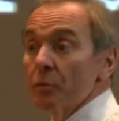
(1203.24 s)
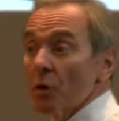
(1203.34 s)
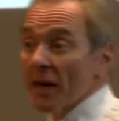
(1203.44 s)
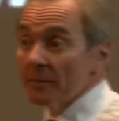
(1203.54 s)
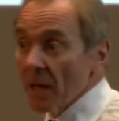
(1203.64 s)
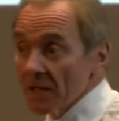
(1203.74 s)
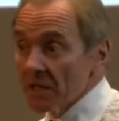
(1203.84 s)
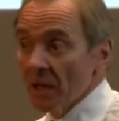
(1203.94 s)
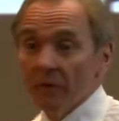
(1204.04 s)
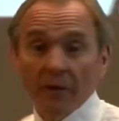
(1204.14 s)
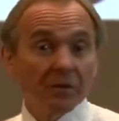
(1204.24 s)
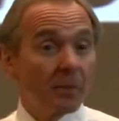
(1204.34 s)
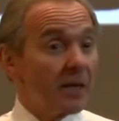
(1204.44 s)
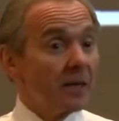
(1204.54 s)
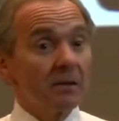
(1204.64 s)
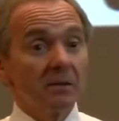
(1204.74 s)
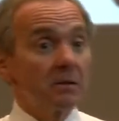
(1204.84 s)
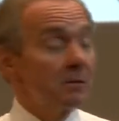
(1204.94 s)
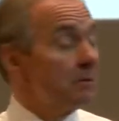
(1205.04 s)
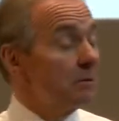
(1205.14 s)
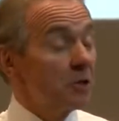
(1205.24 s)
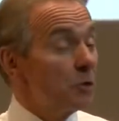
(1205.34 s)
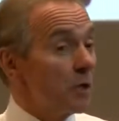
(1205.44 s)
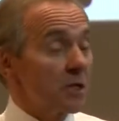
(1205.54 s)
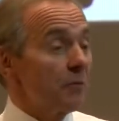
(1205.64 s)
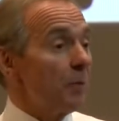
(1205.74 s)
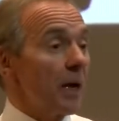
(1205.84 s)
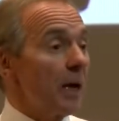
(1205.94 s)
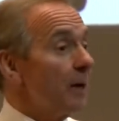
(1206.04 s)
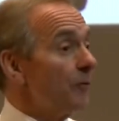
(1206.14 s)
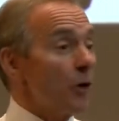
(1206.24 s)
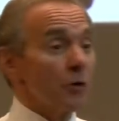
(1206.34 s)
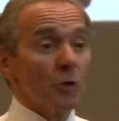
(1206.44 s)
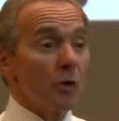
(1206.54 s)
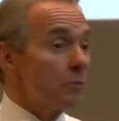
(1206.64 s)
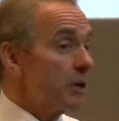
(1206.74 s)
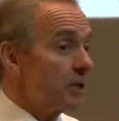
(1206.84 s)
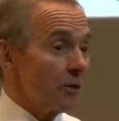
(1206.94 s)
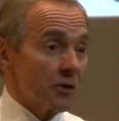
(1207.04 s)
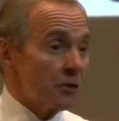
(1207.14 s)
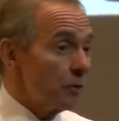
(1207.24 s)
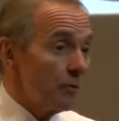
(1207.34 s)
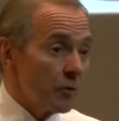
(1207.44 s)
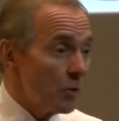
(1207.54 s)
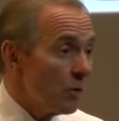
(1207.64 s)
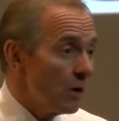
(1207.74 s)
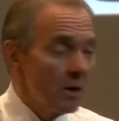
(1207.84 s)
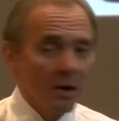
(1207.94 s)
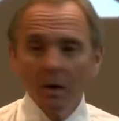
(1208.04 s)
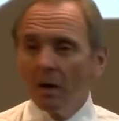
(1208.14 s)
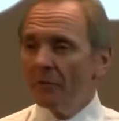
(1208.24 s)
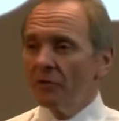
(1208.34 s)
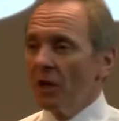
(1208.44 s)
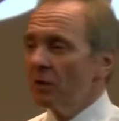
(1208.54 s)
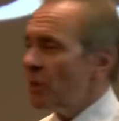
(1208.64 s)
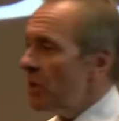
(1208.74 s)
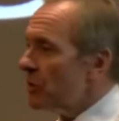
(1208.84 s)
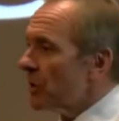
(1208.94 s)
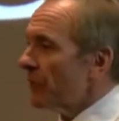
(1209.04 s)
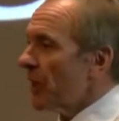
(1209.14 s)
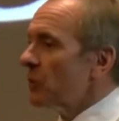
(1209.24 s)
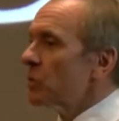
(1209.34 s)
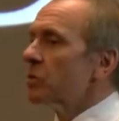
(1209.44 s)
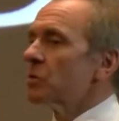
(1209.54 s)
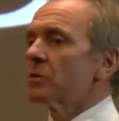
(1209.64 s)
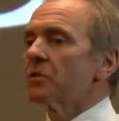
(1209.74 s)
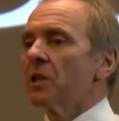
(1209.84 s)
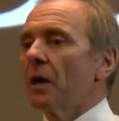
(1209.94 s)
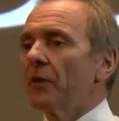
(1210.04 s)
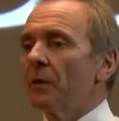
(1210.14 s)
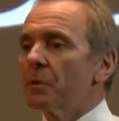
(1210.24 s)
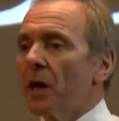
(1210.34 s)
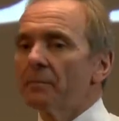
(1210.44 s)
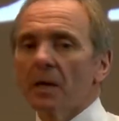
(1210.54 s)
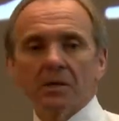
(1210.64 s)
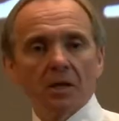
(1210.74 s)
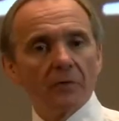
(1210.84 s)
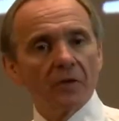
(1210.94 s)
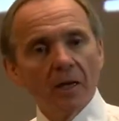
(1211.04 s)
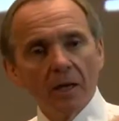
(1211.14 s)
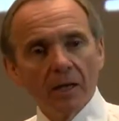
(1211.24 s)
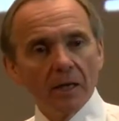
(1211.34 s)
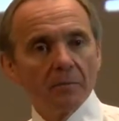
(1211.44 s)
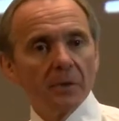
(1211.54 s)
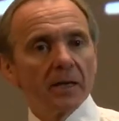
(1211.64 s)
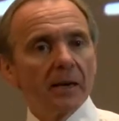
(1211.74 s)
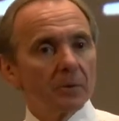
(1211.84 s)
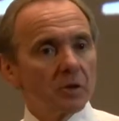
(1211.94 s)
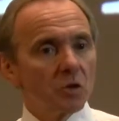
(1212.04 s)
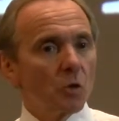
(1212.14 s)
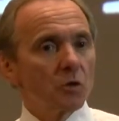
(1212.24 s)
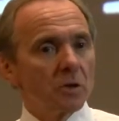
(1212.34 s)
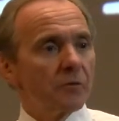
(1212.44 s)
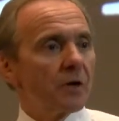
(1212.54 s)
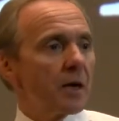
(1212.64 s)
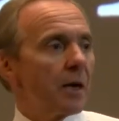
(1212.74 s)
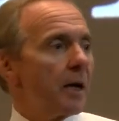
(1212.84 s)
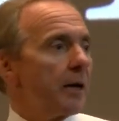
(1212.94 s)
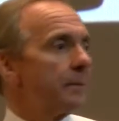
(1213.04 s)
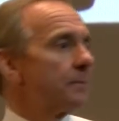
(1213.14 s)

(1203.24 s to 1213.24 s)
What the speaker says: pride myself, I've spent 2 years of my life on oil rigs, on the drill floor, I've dug roads, I've done all sorts of stuff. I pride myself in being able to talk to the front line.